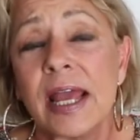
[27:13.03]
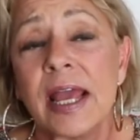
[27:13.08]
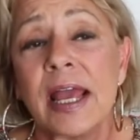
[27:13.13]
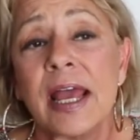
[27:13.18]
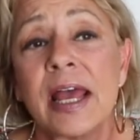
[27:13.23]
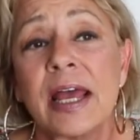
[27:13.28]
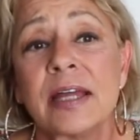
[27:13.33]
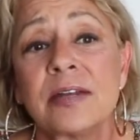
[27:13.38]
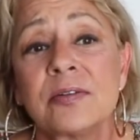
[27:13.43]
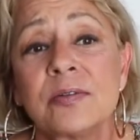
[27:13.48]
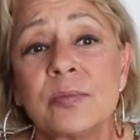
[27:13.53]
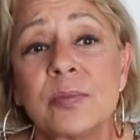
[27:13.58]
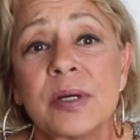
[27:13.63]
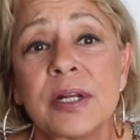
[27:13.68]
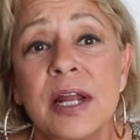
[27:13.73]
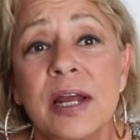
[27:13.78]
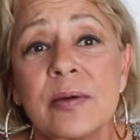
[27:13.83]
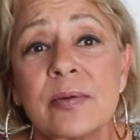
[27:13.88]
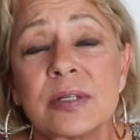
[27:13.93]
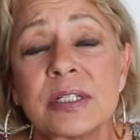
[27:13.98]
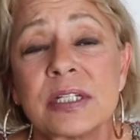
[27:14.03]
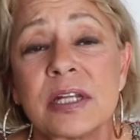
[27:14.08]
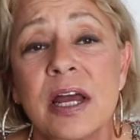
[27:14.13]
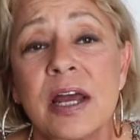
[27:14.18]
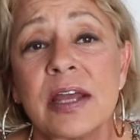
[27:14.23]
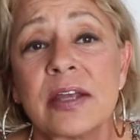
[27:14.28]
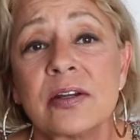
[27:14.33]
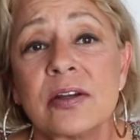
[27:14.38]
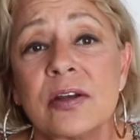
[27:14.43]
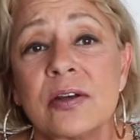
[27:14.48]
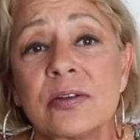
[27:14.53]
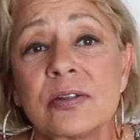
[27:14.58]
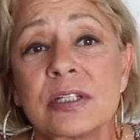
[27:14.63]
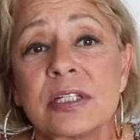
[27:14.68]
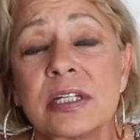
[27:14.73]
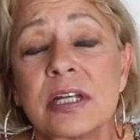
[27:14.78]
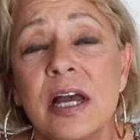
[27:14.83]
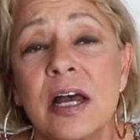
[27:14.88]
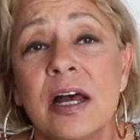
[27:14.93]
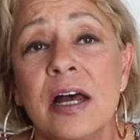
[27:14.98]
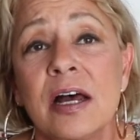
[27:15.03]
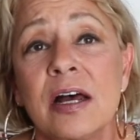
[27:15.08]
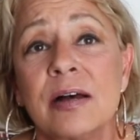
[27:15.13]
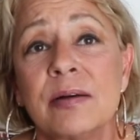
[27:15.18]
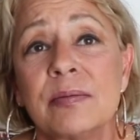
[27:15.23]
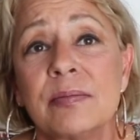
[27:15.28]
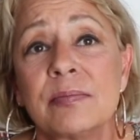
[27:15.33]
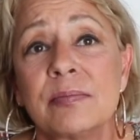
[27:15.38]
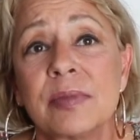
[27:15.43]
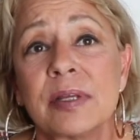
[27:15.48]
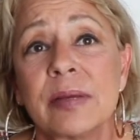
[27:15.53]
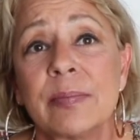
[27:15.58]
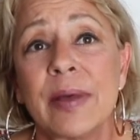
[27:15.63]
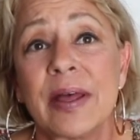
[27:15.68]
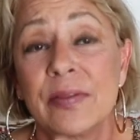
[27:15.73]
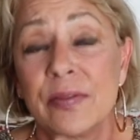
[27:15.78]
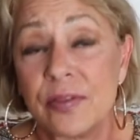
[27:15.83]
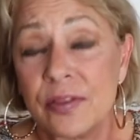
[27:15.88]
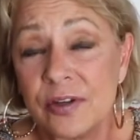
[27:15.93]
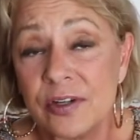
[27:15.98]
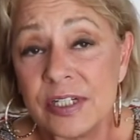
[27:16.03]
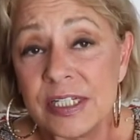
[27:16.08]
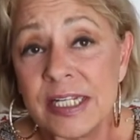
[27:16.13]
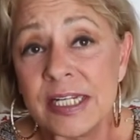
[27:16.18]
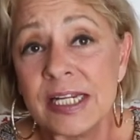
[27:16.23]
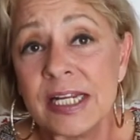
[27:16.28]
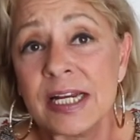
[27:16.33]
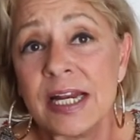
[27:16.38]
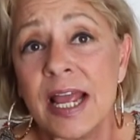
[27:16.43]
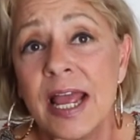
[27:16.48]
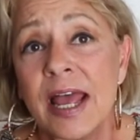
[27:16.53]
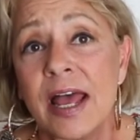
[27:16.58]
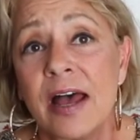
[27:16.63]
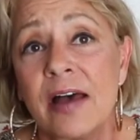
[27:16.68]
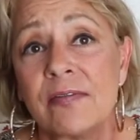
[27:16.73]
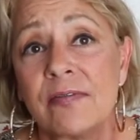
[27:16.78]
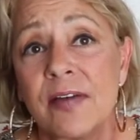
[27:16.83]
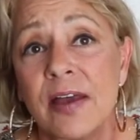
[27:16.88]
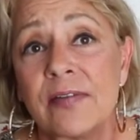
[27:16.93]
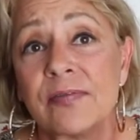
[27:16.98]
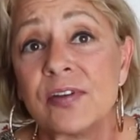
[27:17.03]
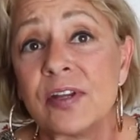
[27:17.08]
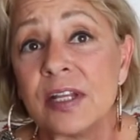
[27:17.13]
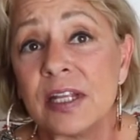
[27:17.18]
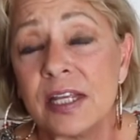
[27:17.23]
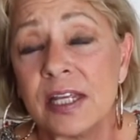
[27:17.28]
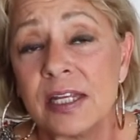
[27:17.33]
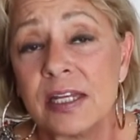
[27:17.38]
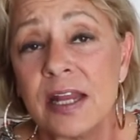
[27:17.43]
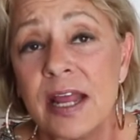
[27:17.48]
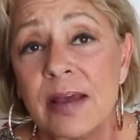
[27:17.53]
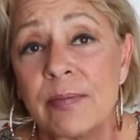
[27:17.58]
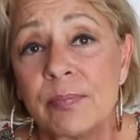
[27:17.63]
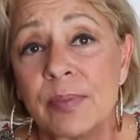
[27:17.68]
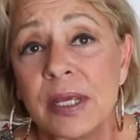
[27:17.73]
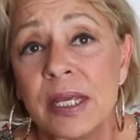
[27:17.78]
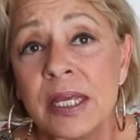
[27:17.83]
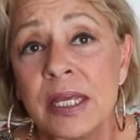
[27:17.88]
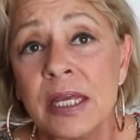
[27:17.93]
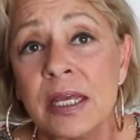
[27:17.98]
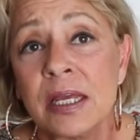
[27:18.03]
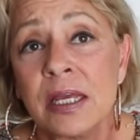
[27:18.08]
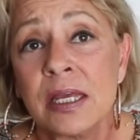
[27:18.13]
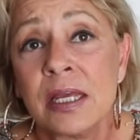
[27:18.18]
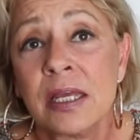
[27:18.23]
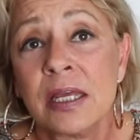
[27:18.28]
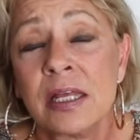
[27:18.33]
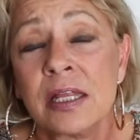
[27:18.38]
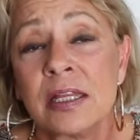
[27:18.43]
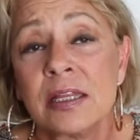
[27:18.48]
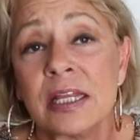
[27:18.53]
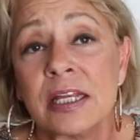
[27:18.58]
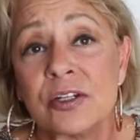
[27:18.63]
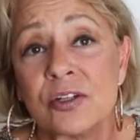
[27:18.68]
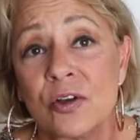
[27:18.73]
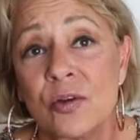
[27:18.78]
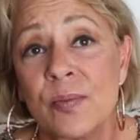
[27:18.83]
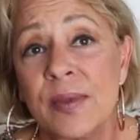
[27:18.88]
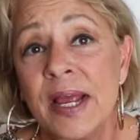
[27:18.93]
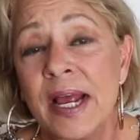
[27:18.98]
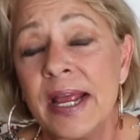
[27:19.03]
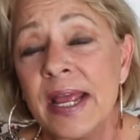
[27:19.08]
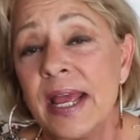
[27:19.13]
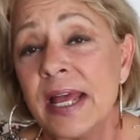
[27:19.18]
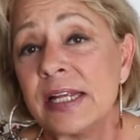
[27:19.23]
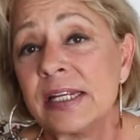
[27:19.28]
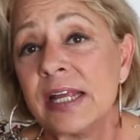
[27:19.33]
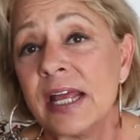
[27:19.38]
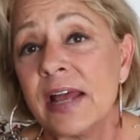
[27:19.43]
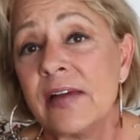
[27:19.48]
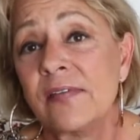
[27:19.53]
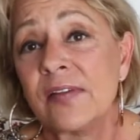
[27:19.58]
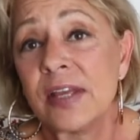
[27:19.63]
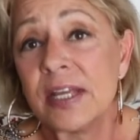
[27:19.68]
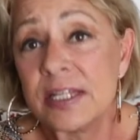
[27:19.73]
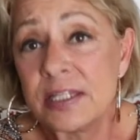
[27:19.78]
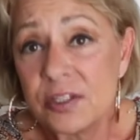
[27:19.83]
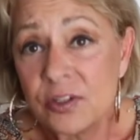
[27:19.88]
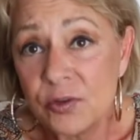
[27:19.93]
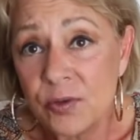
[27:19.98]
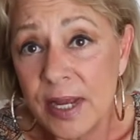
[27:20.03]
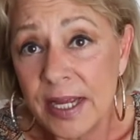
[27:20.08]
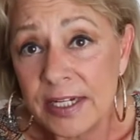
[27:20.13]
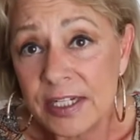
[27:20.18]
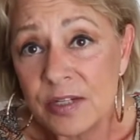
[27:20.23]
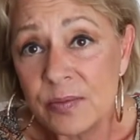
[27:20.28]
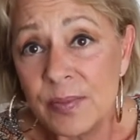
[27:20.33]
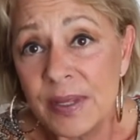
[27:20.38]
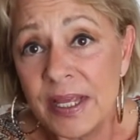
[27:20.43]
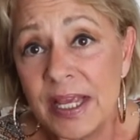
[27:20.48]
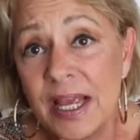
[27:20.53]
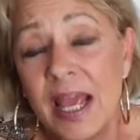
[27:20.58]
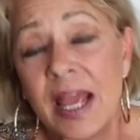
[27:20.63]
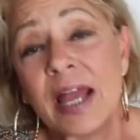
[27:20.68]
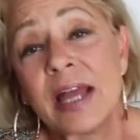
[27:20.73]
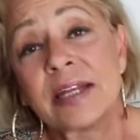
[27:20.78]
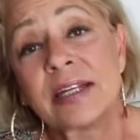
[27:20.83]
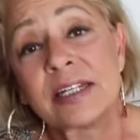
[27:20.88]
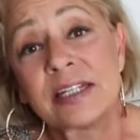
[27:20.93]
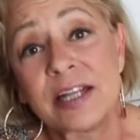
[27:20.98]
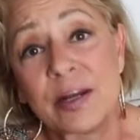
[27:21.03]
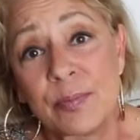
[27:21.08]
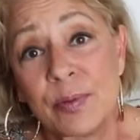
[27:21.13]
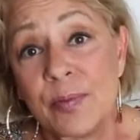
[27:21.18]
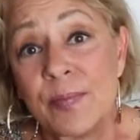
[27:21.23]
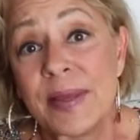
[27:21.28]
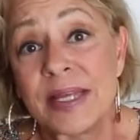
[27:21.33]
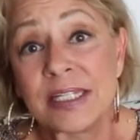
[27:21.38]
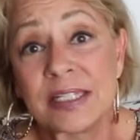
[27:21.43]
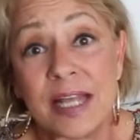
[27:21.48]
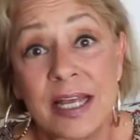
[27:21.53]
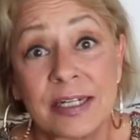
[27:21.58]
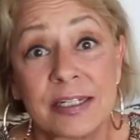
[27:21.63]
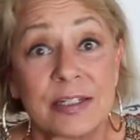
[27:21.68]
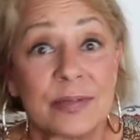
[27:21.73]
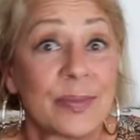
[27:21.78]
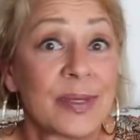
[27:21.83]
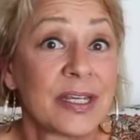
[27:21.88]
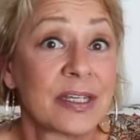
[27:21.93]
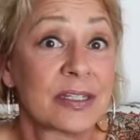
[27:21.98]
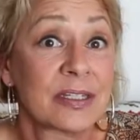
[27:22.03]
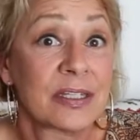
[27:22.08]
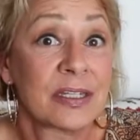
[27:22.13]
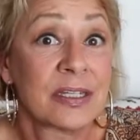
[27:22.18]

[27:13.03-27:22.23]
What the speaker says: And when I was diagnosed about 13 and a half after the kidnapping, they told me I had to have a hysterectomy and a double mastectomy.